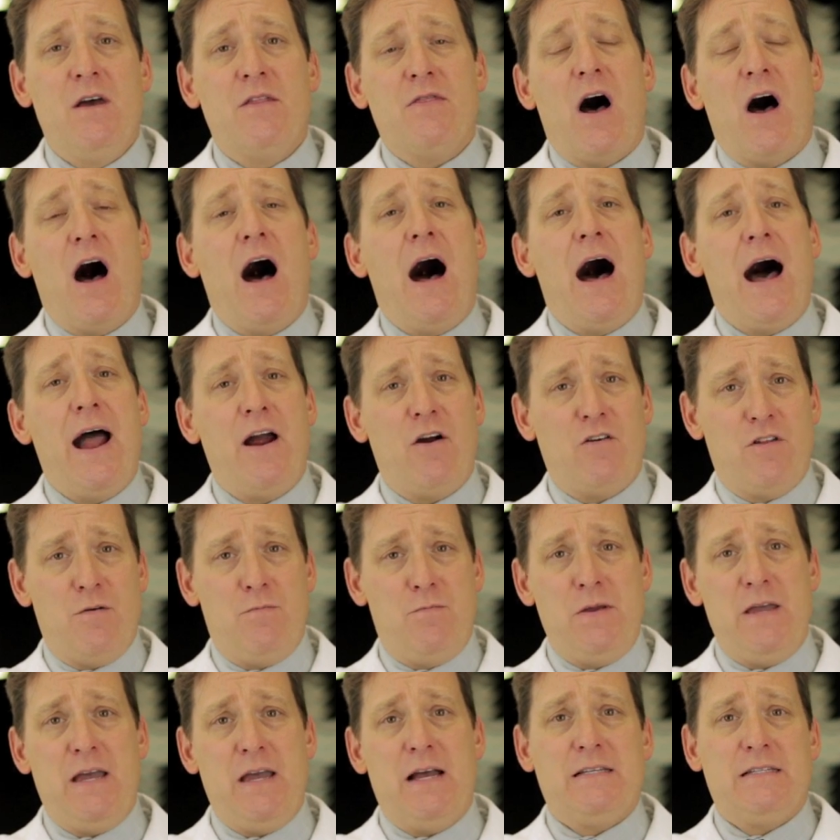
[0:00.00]
The higher
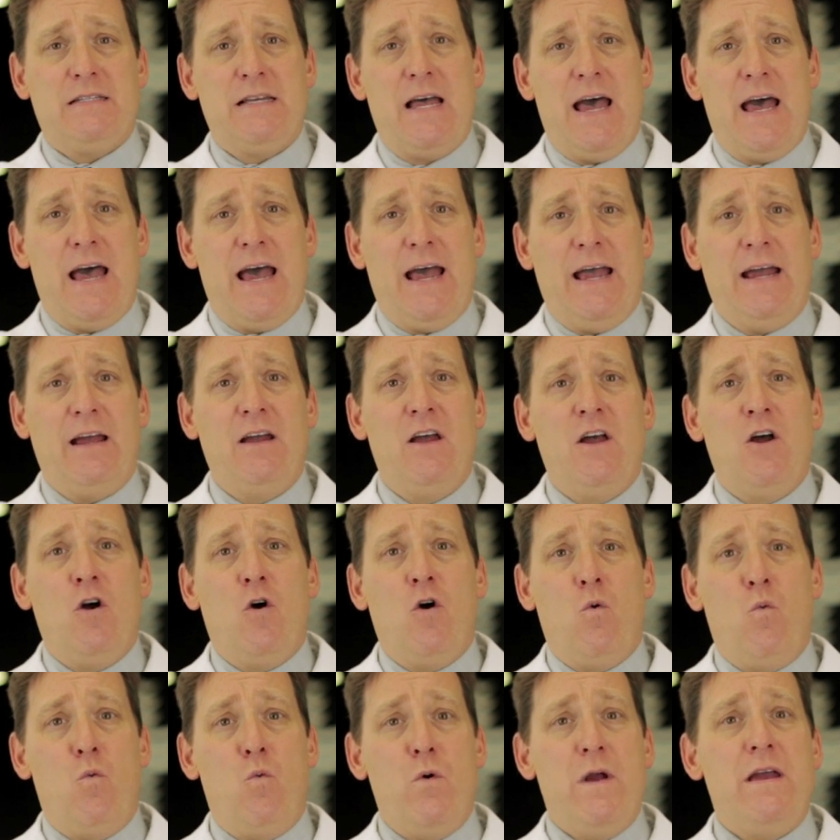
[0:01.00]
the PSA,
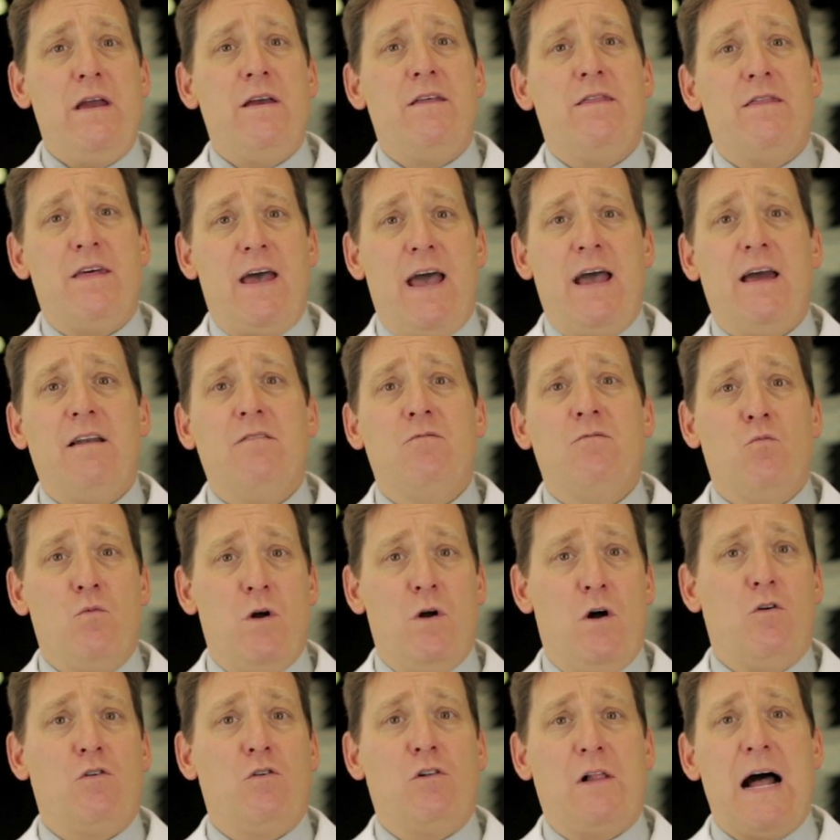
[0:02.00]
we then
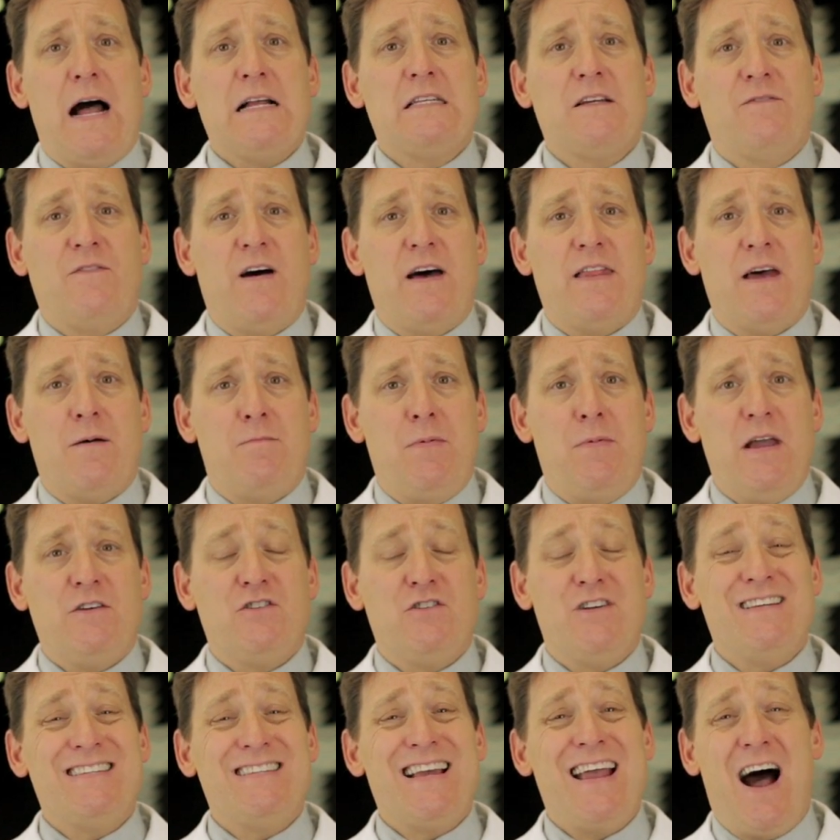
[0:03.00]
will classify that
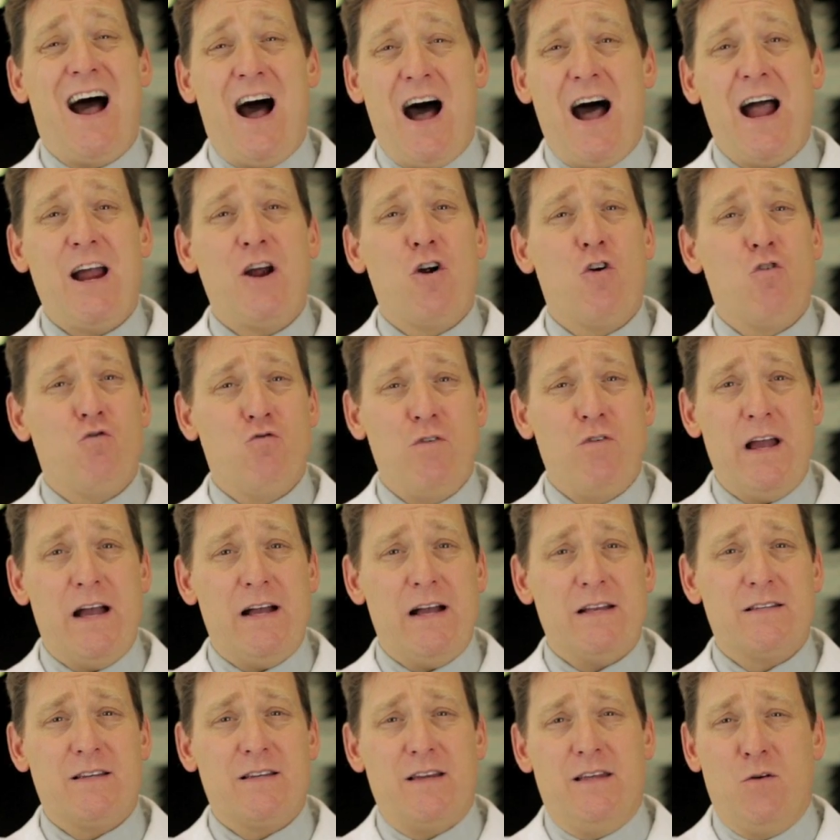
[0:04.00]
patient as a higher
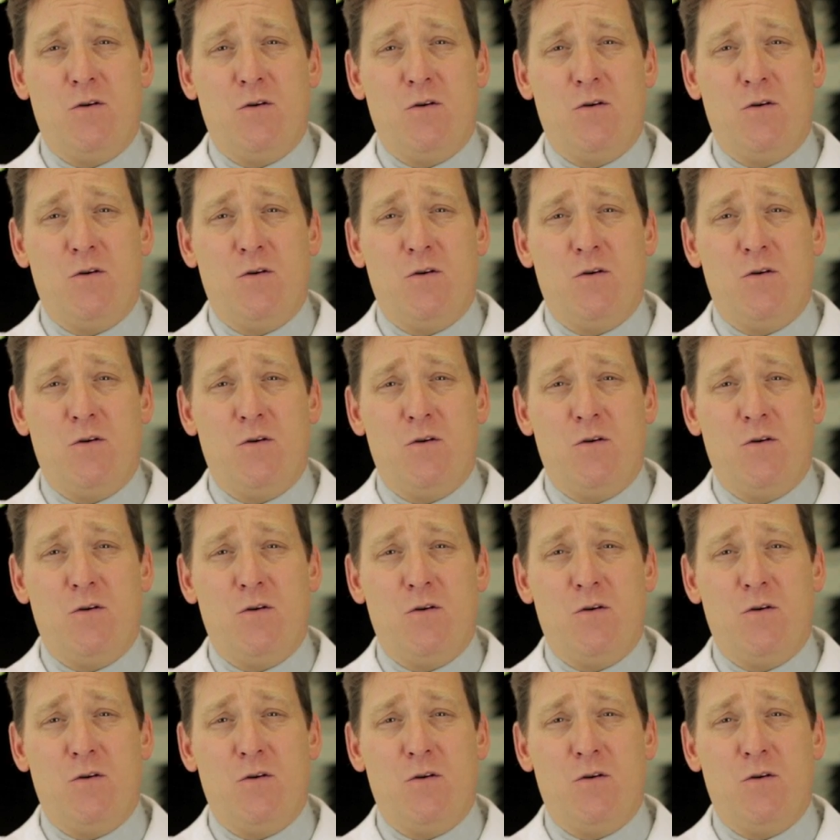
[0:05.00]
risk.